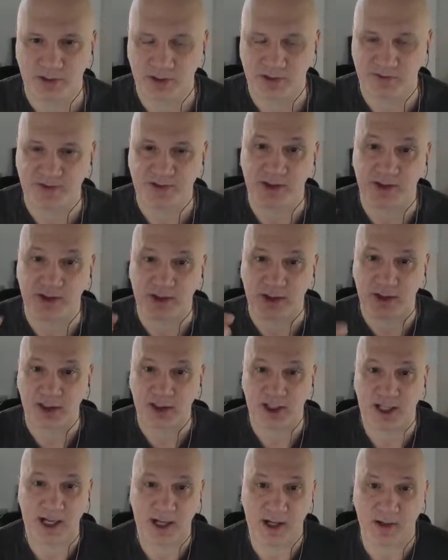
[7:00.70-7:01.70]
service on the
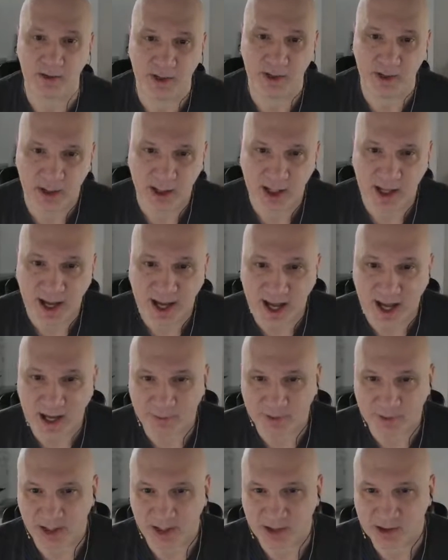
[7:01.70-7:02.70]
cloud
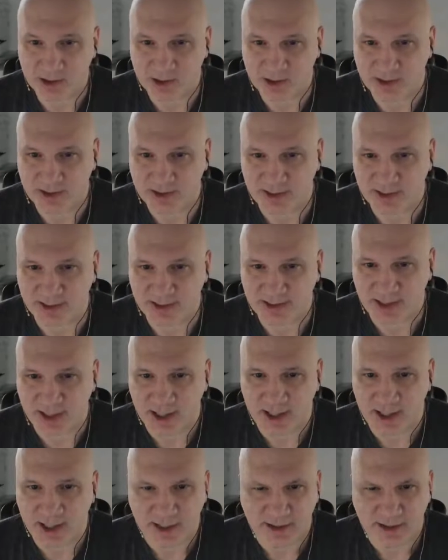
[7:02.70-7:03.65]
applications is